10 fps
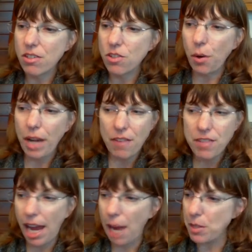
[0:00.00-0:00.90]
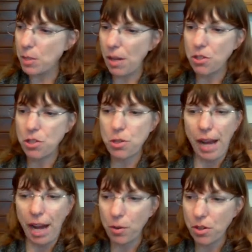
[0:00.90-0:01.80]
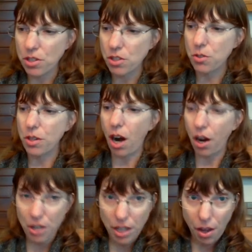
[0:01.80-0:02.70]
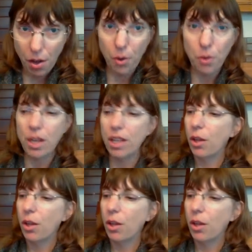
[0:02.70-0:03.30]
don't have time to spend 2 hours to do cardio,